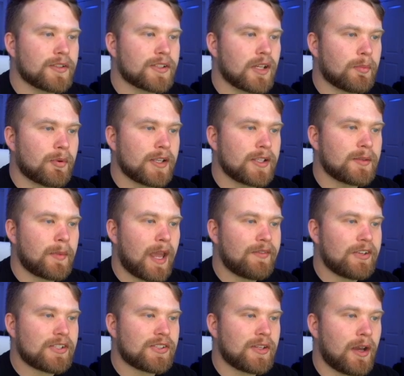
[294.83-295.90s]
It's going to bring some
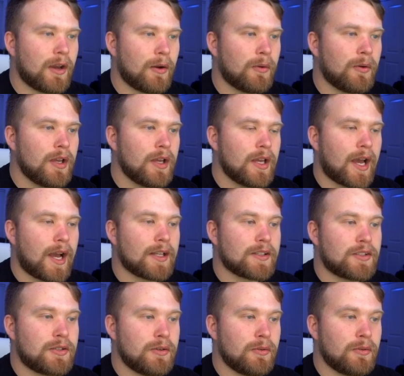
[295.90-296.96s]
heavy snow
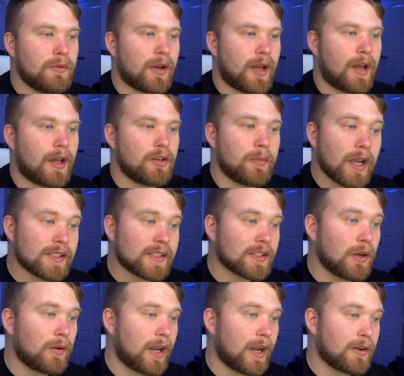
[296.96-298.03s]
to New
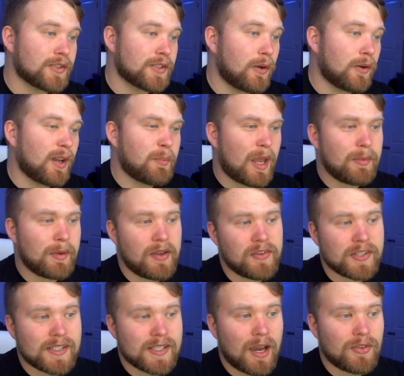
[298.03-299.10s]
Mexico and Arizona, maybe
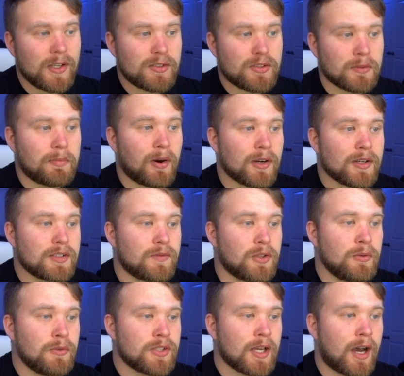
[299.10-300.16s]
even southeastern parts of
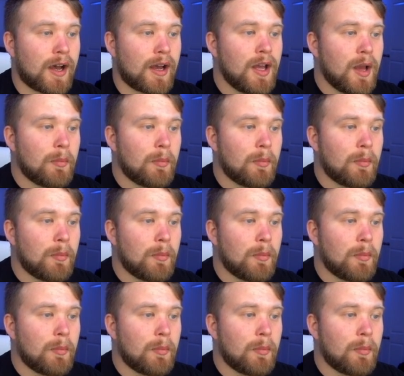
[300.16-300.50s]
Utah